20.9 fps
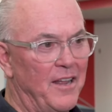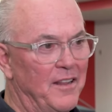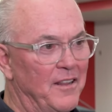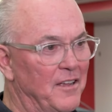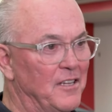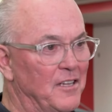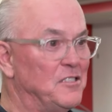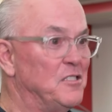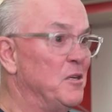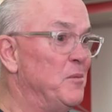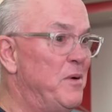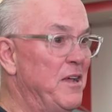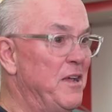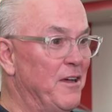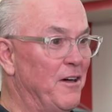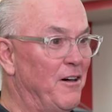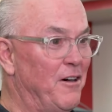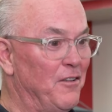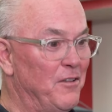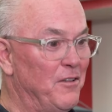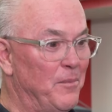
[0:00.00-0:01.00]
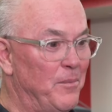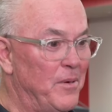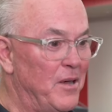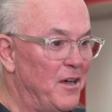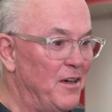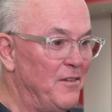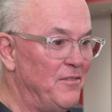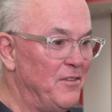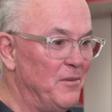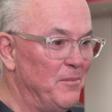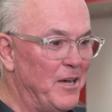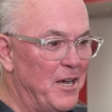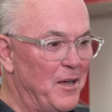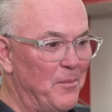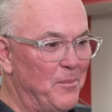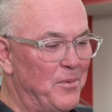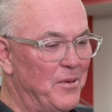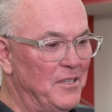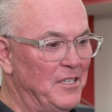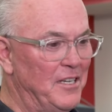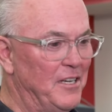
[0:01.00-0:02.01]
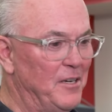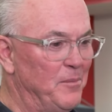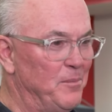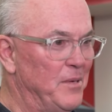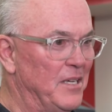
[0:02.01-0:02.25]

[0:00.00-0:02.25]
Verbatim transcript: I think it's going to be all of the above, in my opinion.